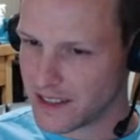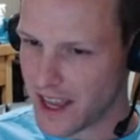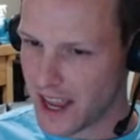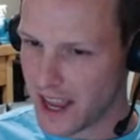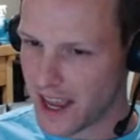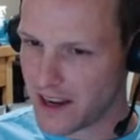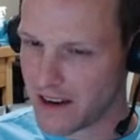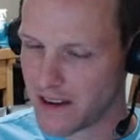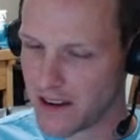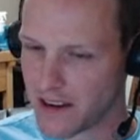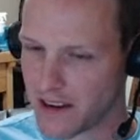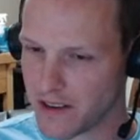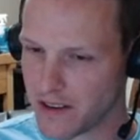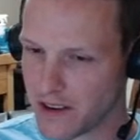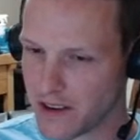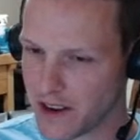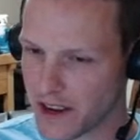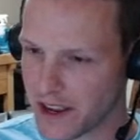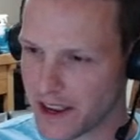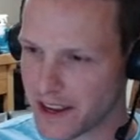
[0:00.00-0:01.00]
I don't know.
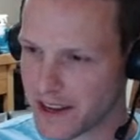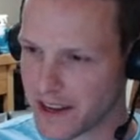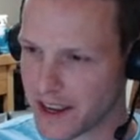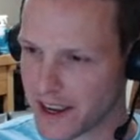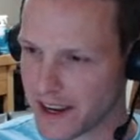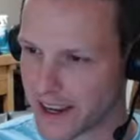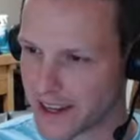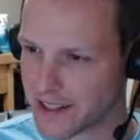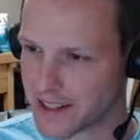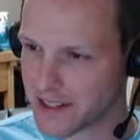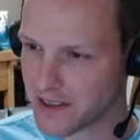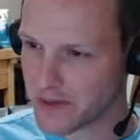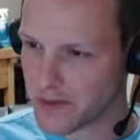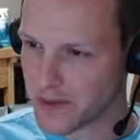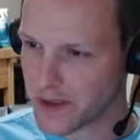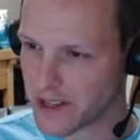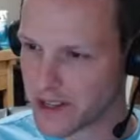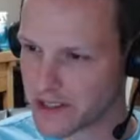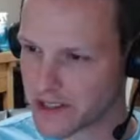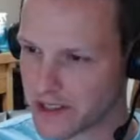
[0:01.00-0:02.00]
I guess it
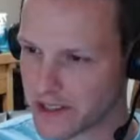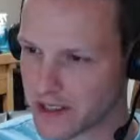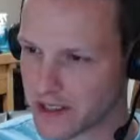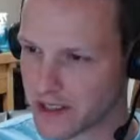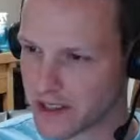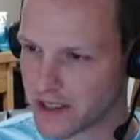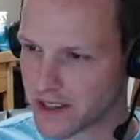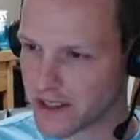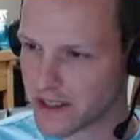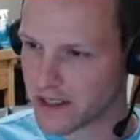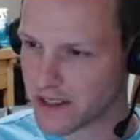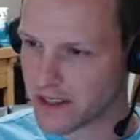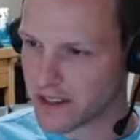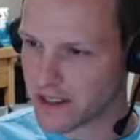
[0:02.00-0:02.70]
depends. You know,